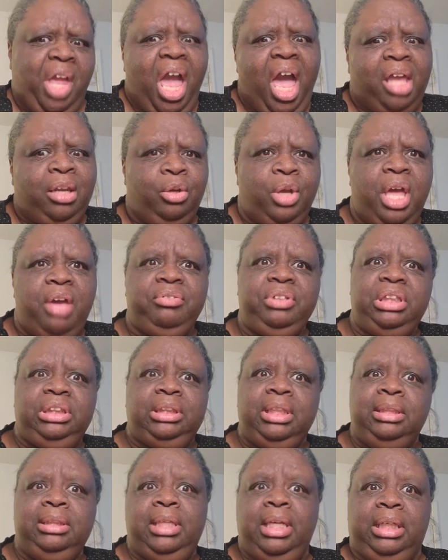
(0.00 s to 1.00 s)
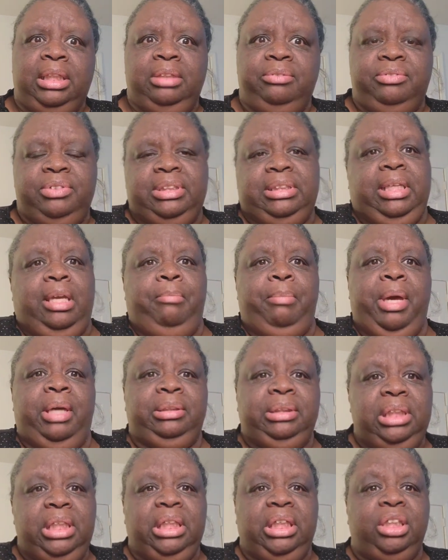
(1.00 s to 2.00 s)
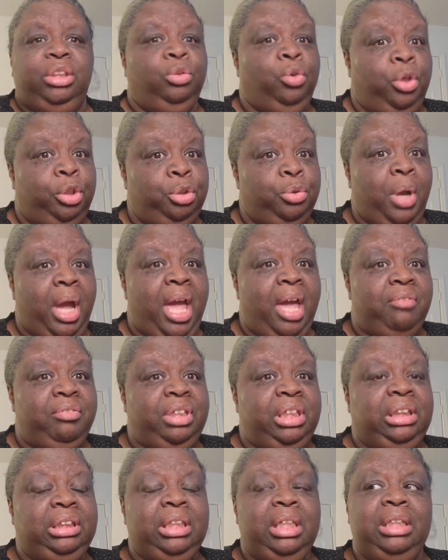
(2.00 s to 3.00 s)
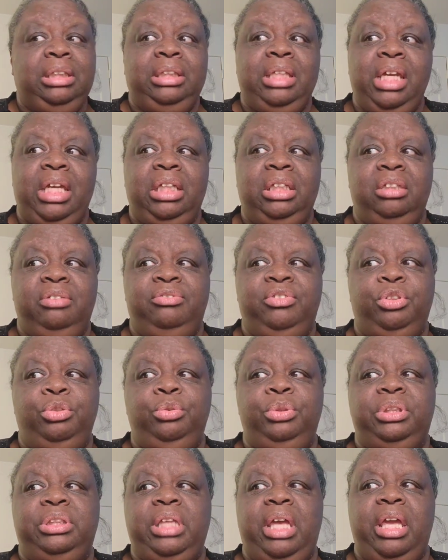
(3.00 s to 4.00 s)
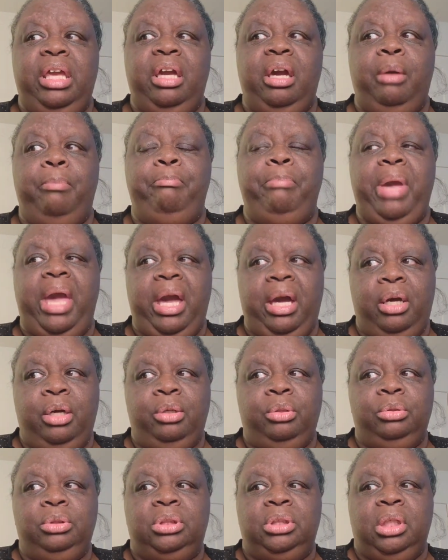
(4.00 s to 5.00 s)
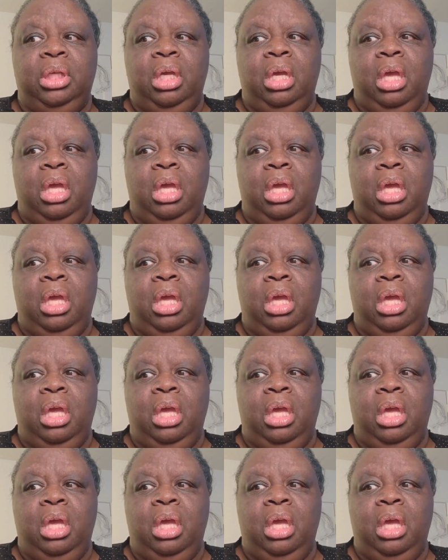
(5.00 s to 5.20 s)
I don't have anything negative to say about Nicki, nor do I have anything negative to say about,